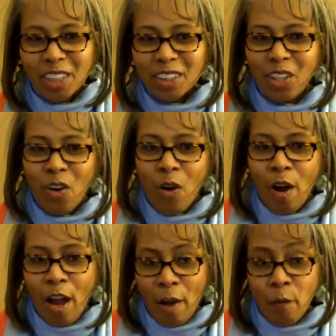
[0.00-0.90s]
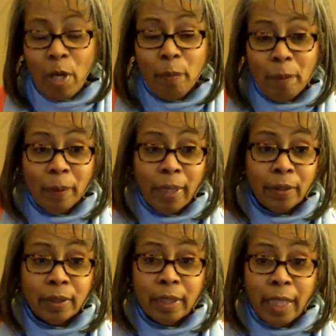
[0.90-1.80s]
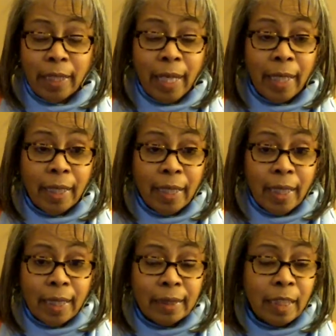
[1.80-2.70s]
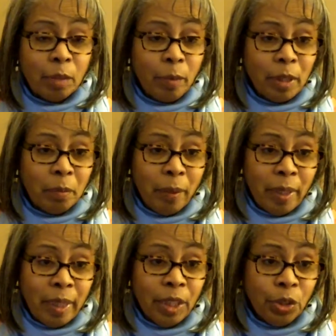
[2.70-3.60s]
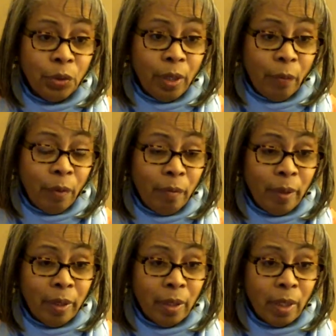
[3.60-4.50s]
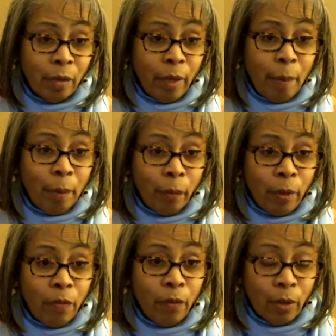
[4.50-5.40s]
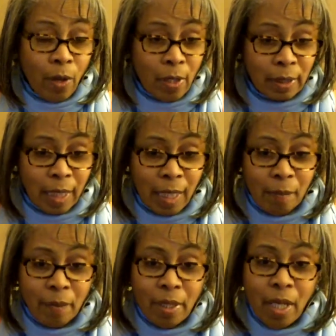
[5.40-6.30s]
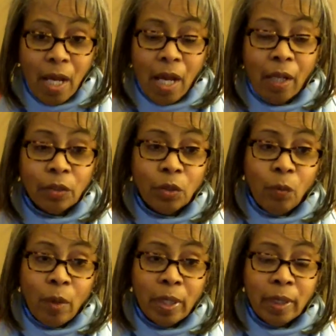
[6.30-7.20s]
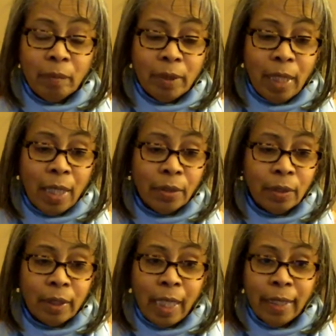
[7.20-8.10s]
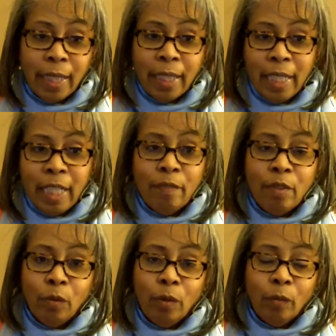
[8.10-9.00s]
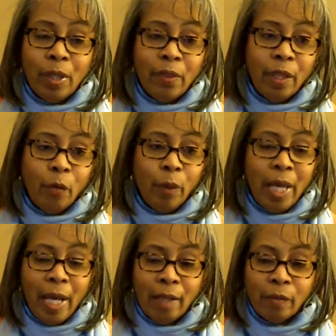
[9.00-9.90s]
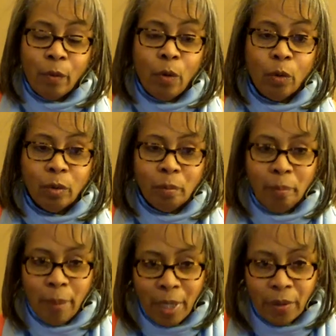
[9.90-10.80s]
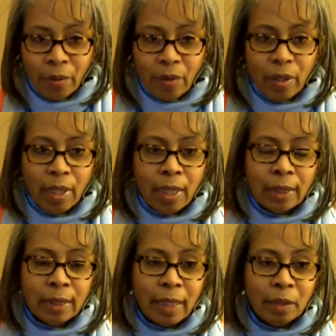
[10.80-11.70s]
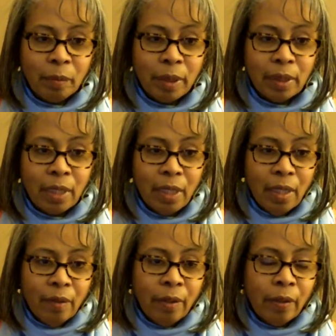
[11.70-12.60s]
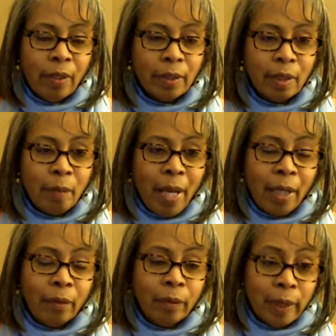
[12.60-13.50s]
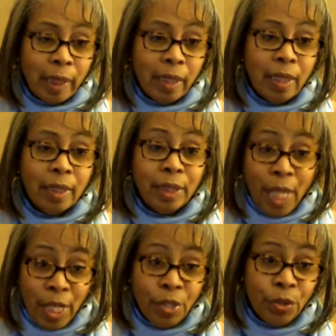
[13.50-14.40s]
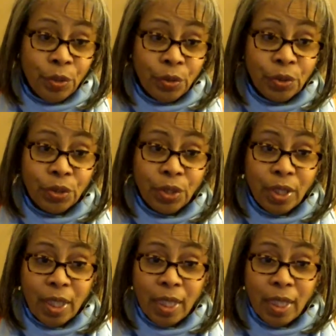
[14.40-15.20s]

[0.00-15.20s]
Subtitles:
So I wanted people to understand that assessment has been an issue that we've been grappling with for a long time. I also wanted them to understand that even when we think we have, quote, better assessments, there are some equity dangers